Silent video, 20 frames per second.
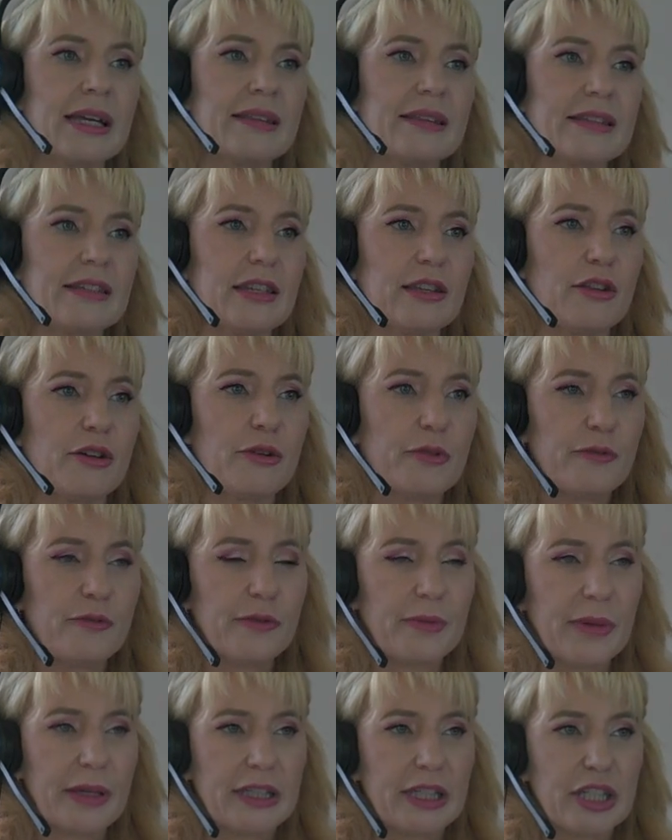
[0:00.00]
There's a lot
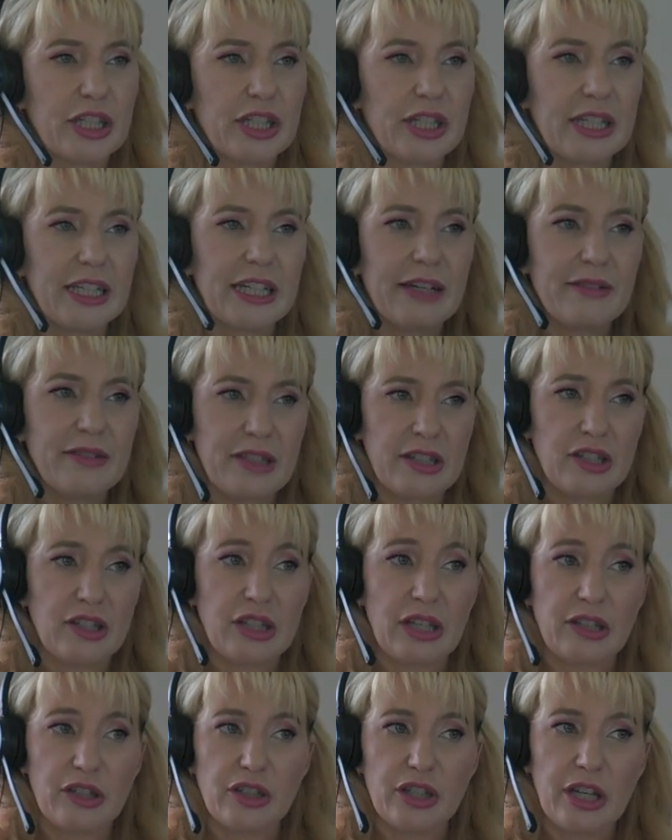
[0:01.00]
of energy here in
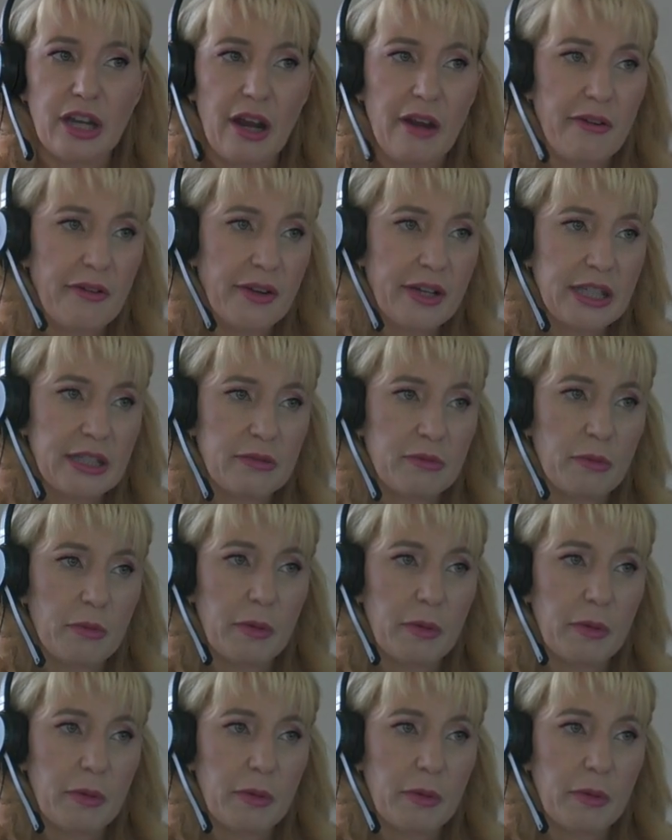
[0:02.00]
Sagittarius.